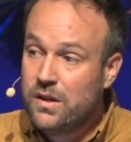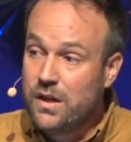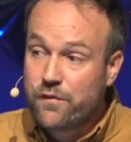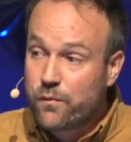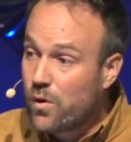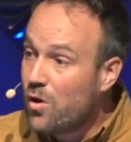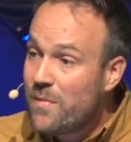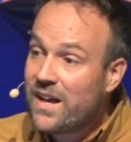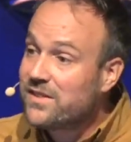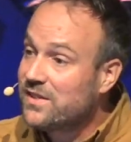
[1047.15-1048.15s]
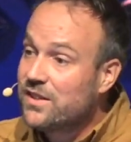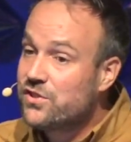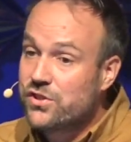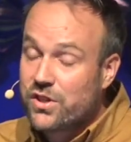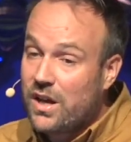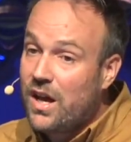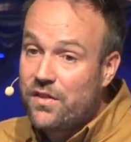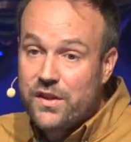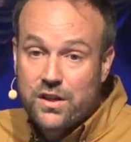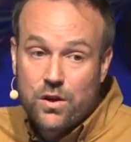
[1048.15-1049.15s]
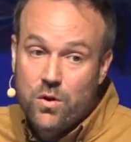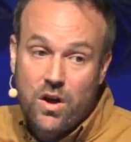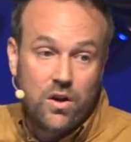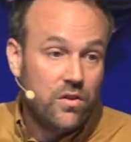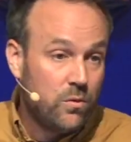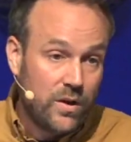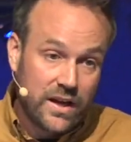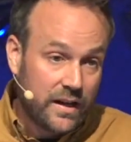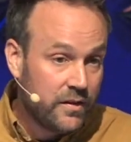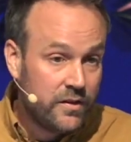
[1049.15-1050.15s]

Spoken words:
If romance is your God, then go all the way.